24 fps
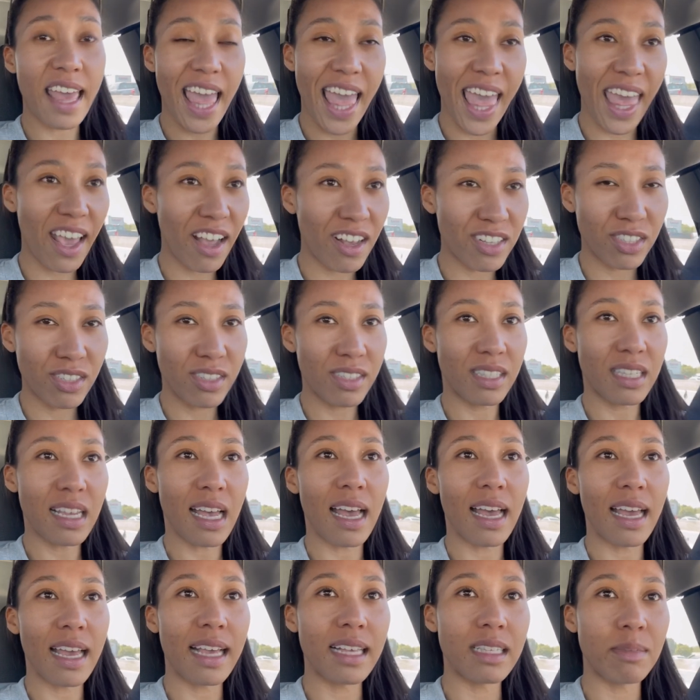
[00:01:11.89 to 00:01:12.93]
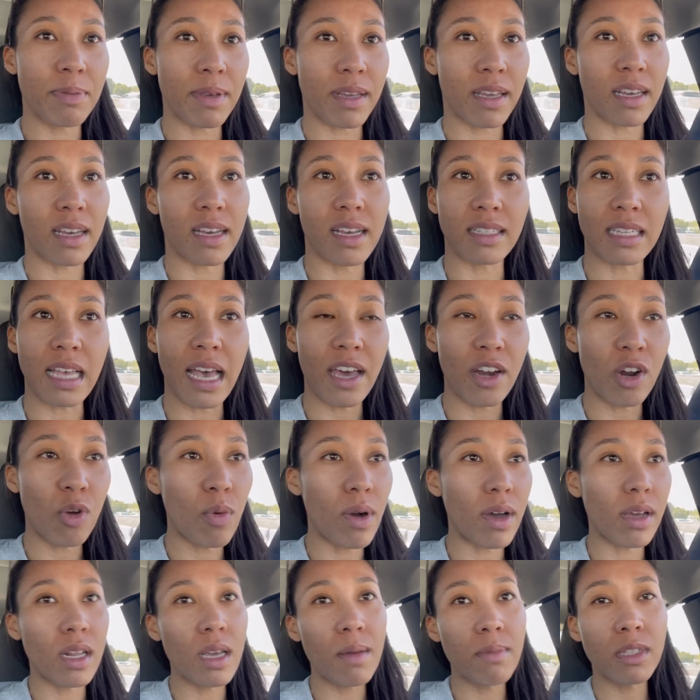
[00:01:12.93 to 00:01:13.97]
exercise because I don't
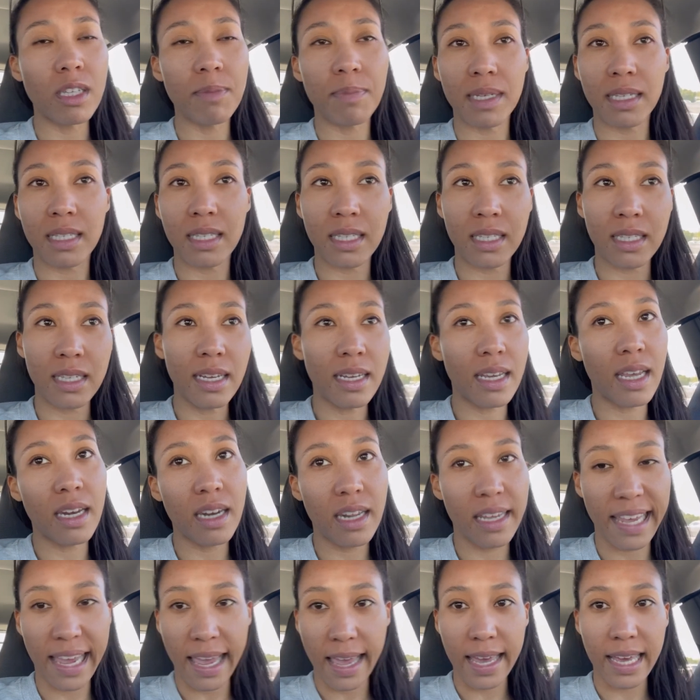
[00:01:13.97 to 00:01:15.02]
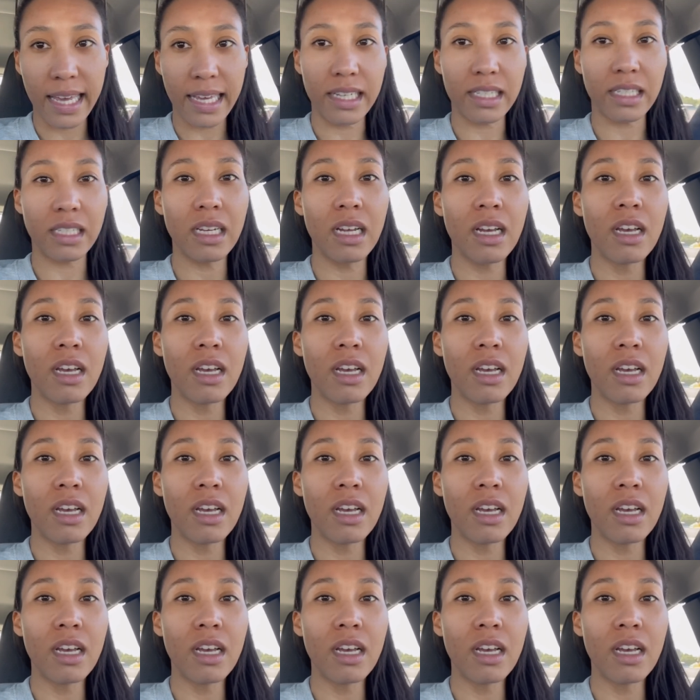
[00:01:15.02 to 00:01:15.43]
want him to be stuck in the cage